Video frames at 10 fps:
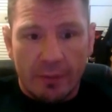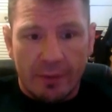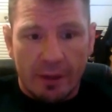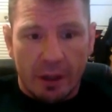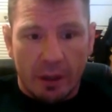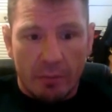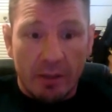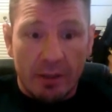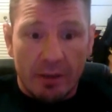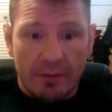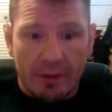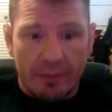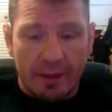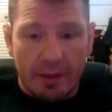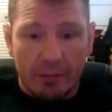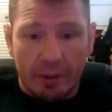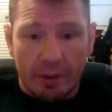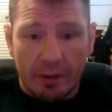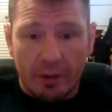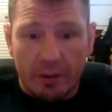And then Mendes, same thing,
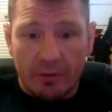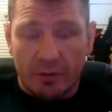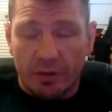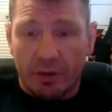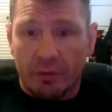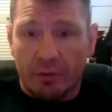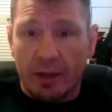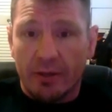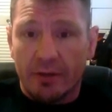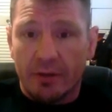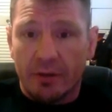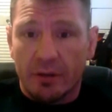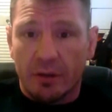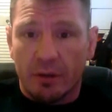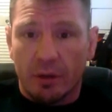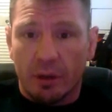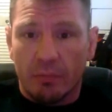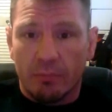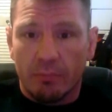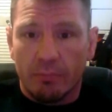but he's already ranked. You
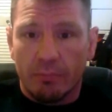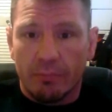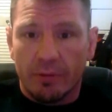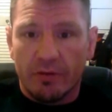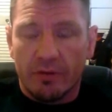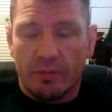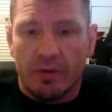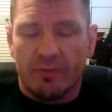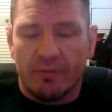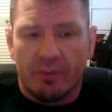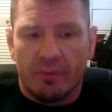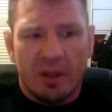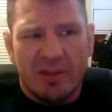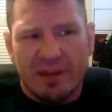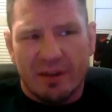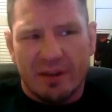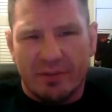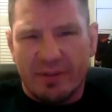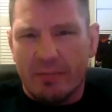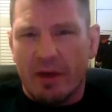know, he's coming off... He's out
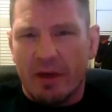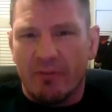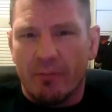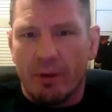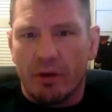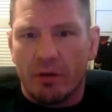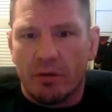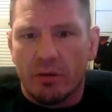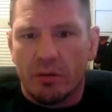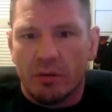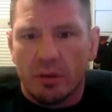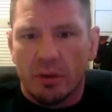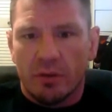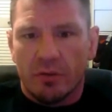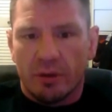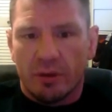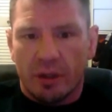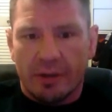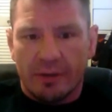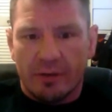of Team Alpha Male. So
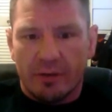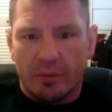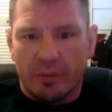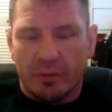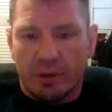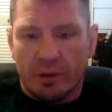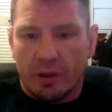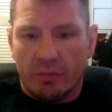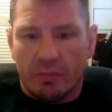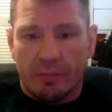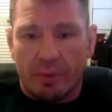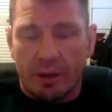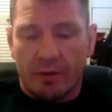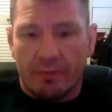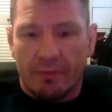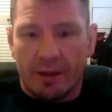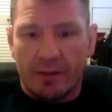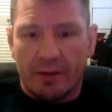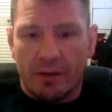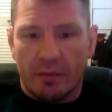I think there's going to be a really competitive
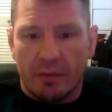fight there.